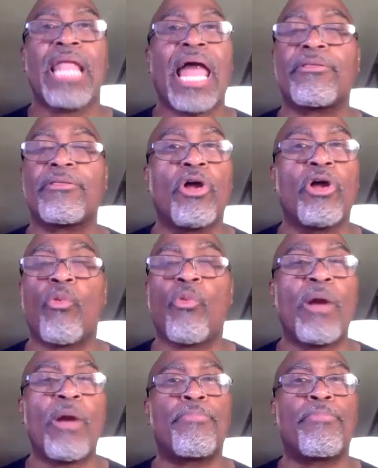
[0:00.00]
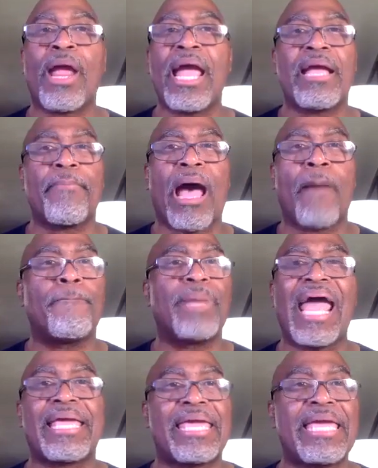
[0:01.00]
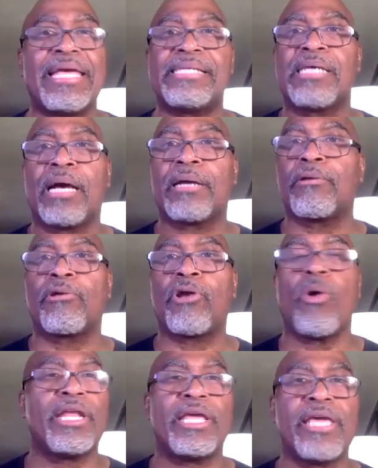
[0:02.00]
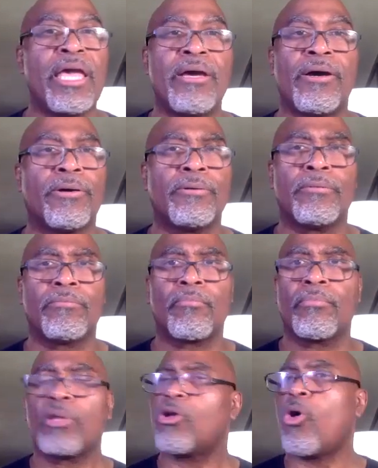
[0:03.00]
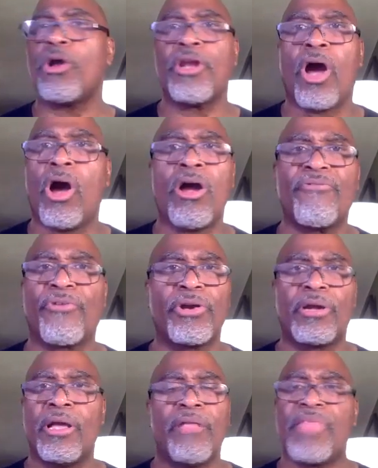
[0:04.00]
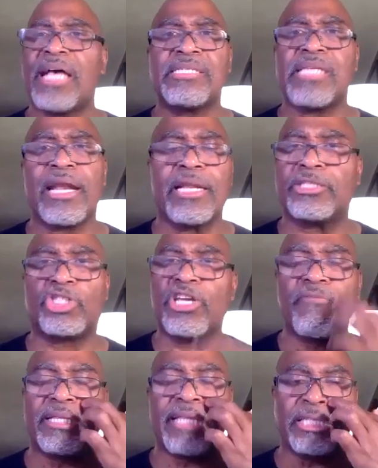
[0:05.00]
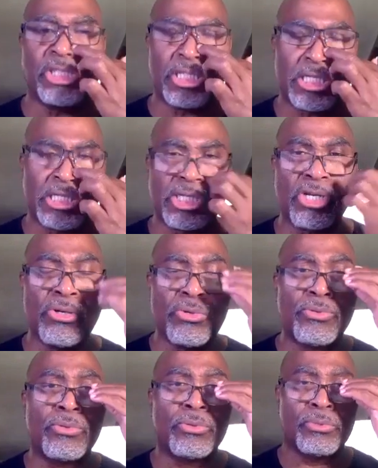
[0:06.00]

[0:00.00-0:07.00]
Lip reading: Like, you know, the way we brag about Black kids going to Yale, going to Harvard. That's not an achievement. That's just a school.